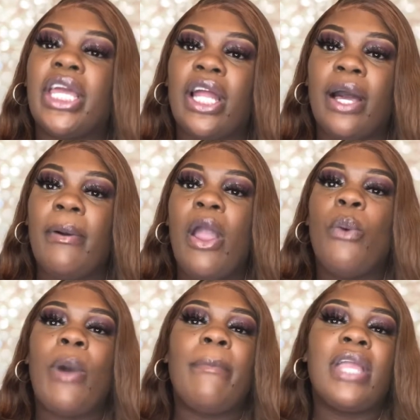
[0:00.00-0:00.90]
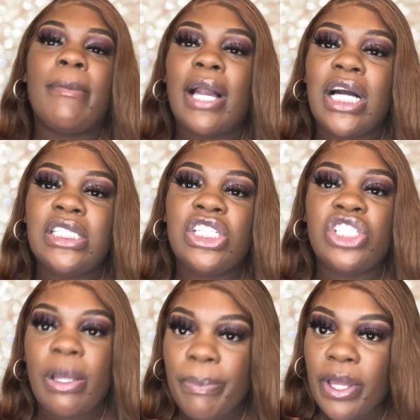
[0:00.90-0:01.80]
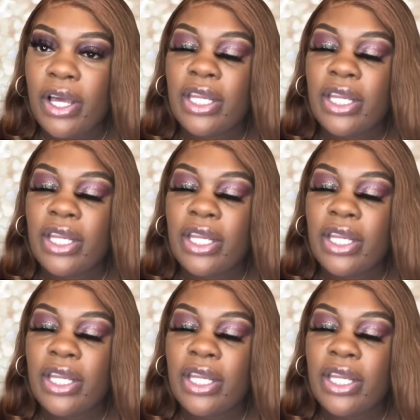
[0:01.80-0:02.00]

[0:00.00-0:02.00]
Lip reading: it up while me and my cousin jumping her.